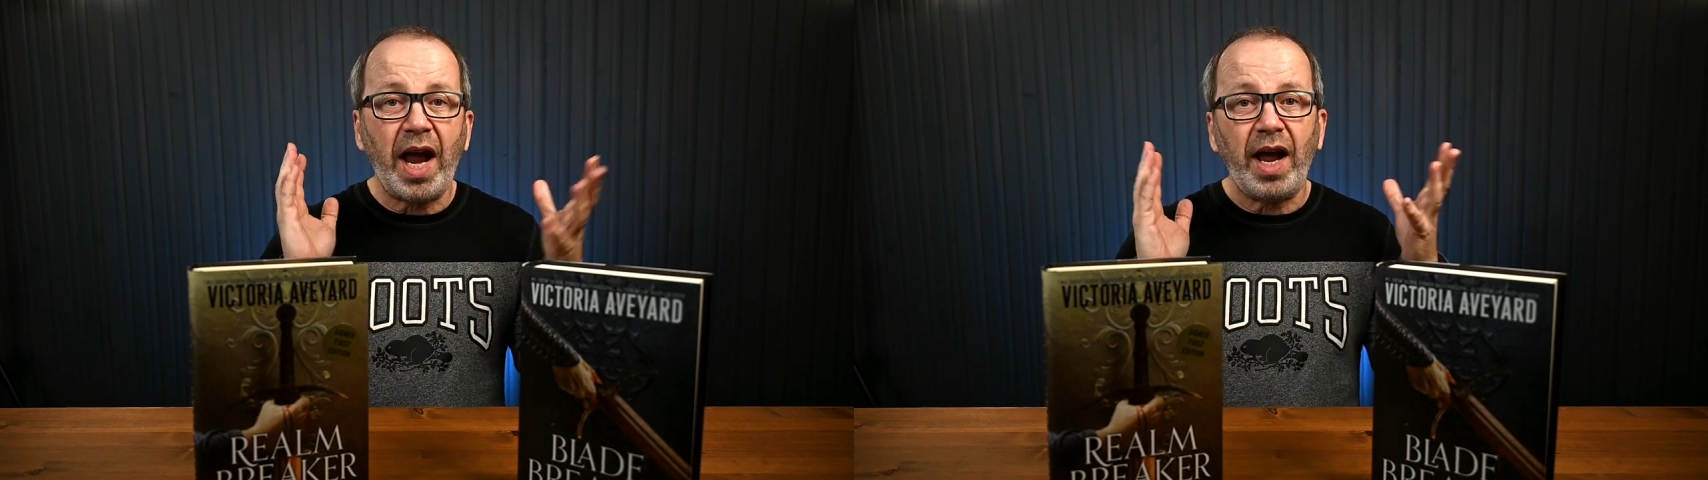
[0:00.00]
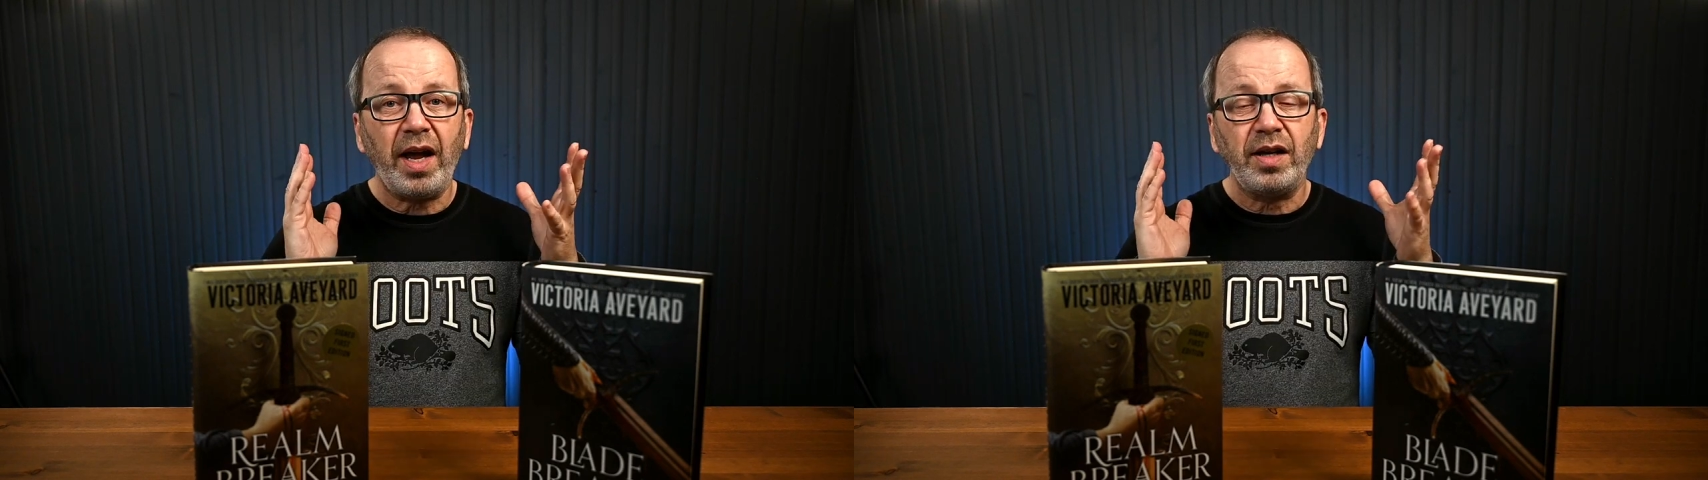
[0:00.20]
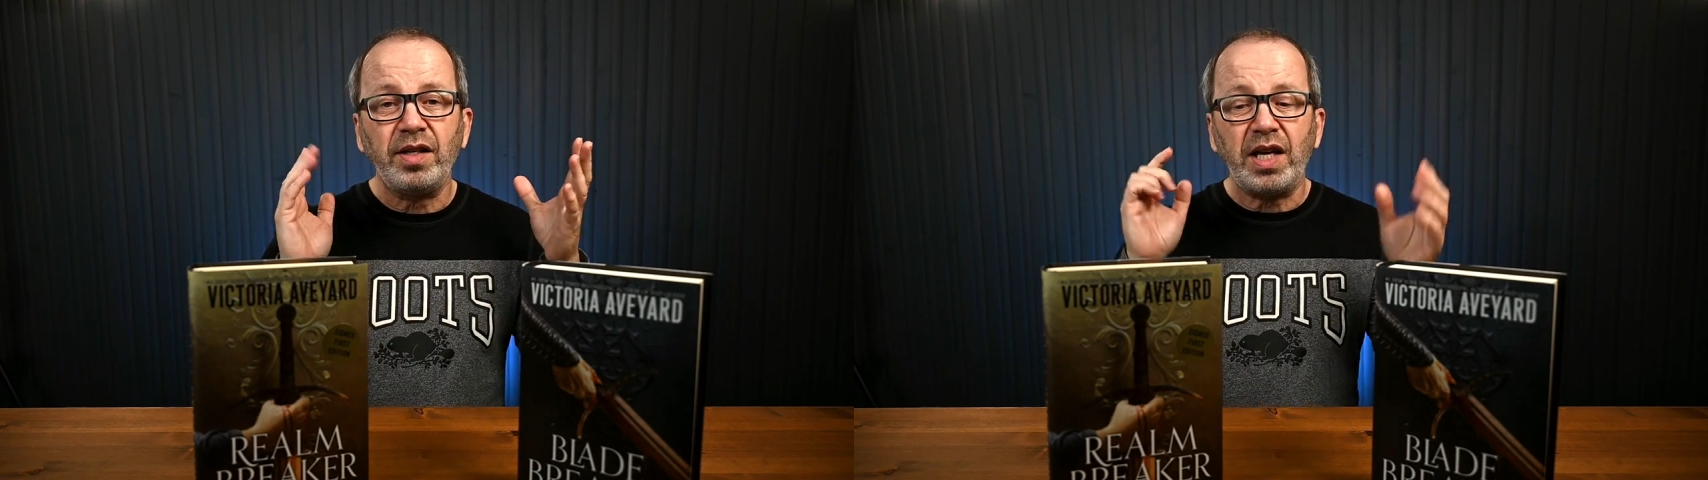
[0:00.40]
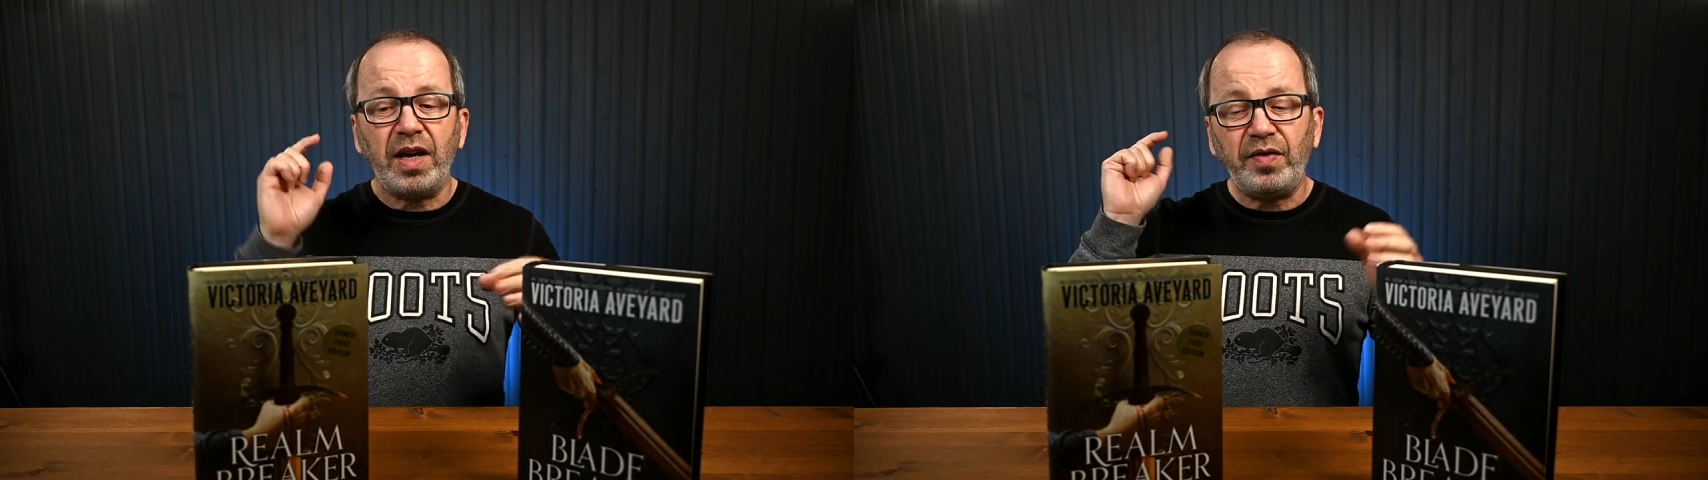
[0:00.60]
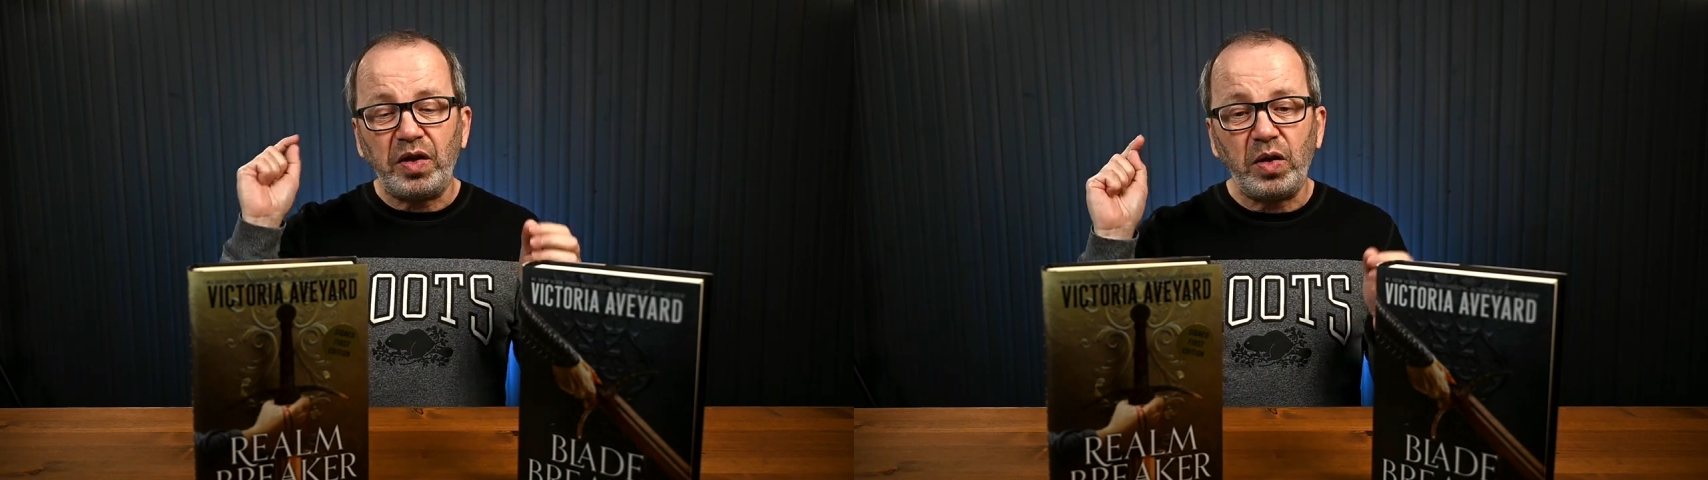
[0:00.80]
And
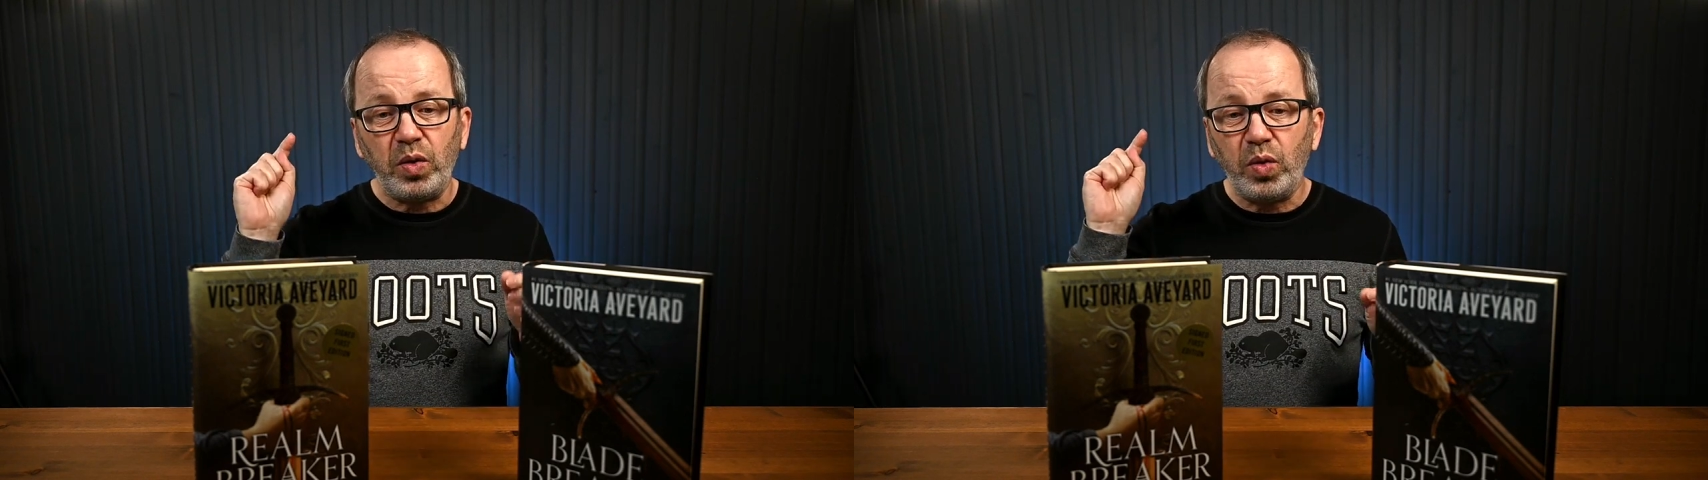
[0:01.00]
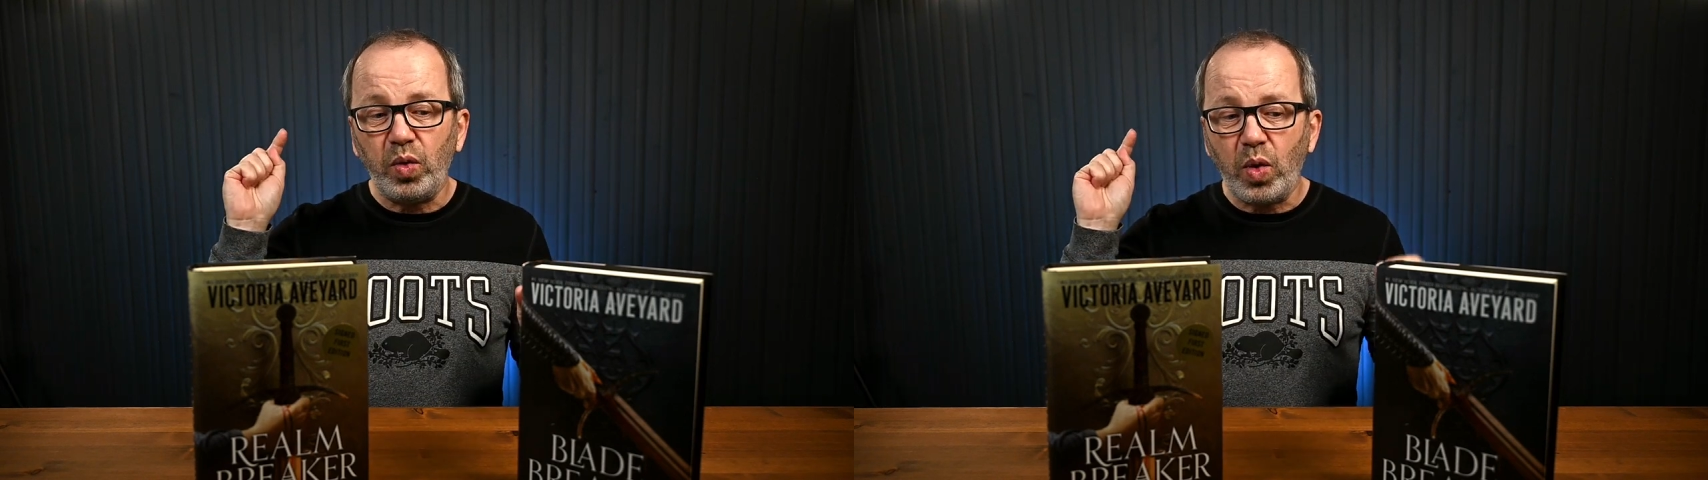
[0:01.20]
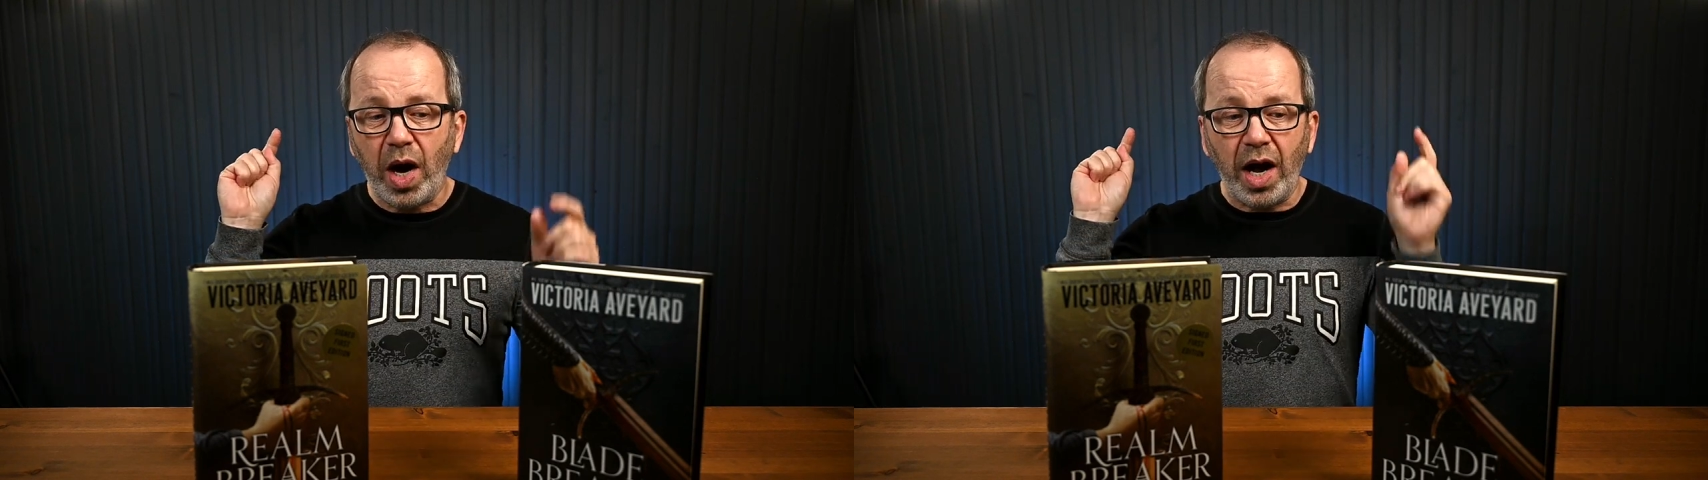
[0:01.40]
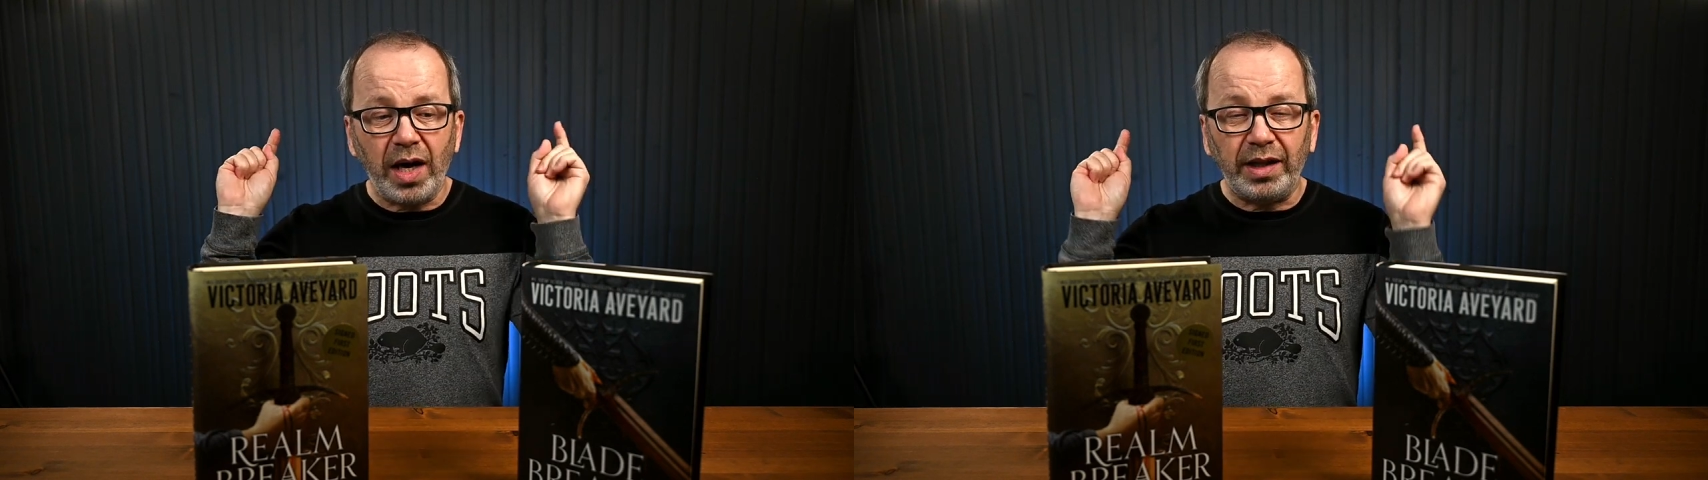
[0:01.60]
if you